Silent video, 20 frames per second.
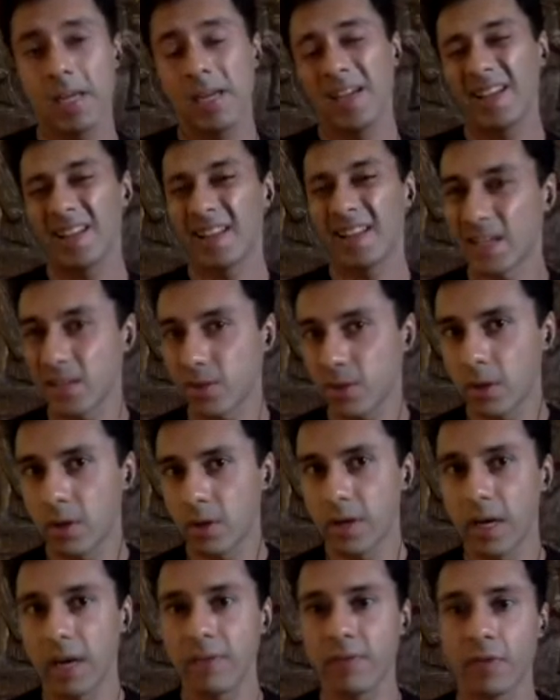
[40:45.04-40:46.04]
that's not
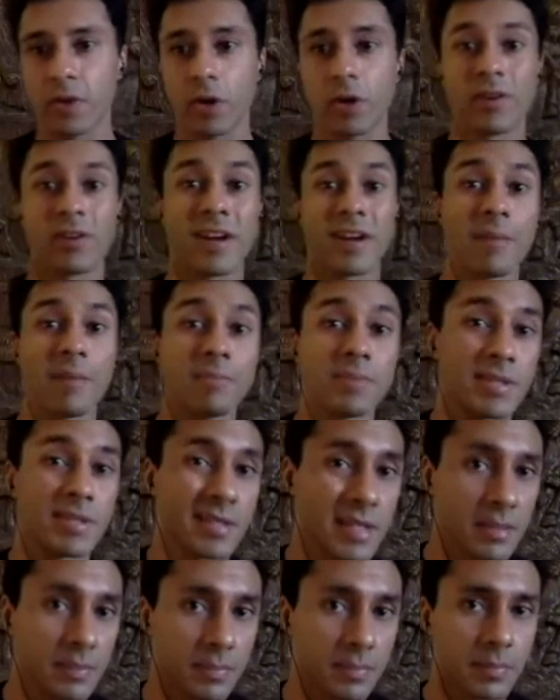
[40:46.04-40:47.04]
great for your rem
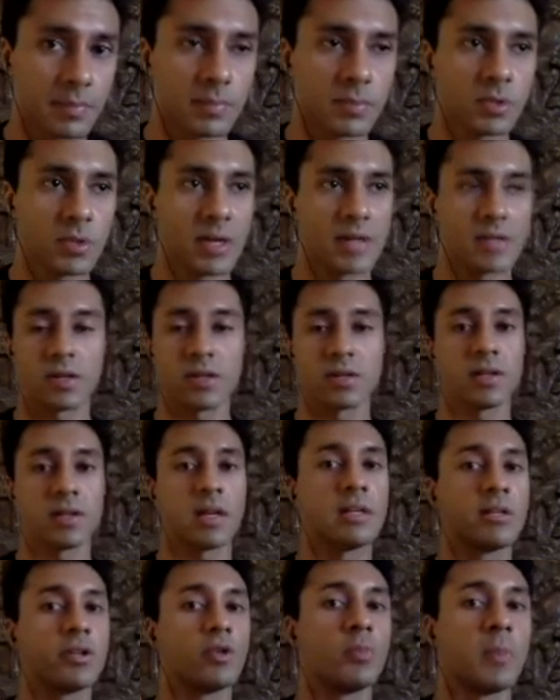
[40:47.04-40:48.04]
sleep so as a
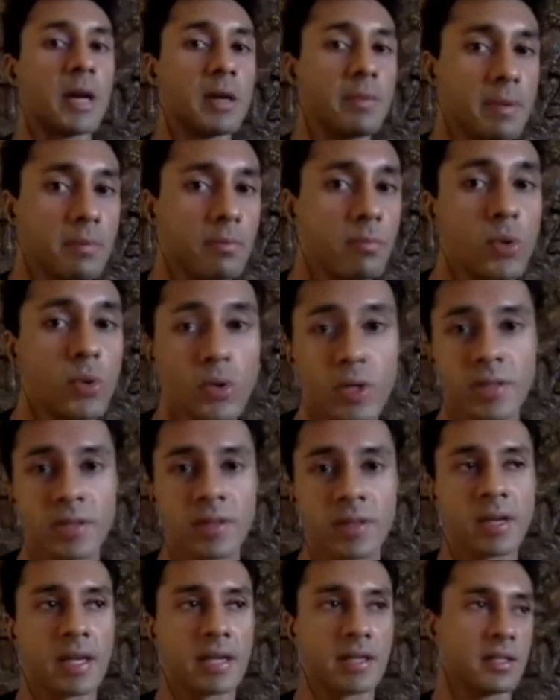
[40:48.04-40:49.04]
result you might be moody the
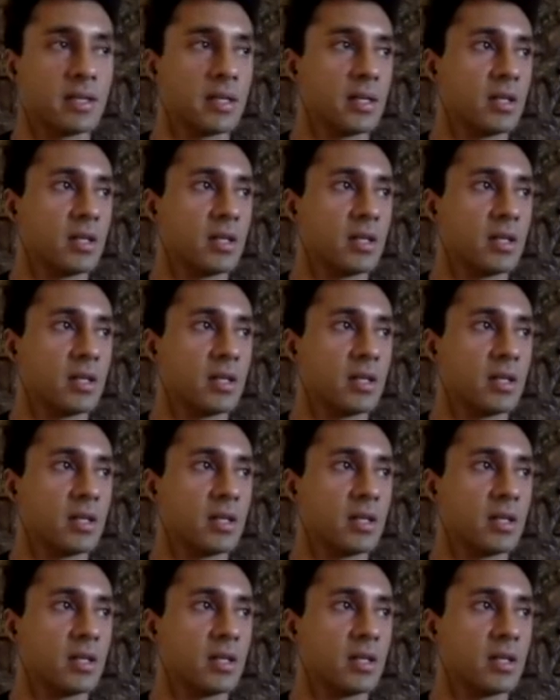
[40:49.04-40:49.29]
next day you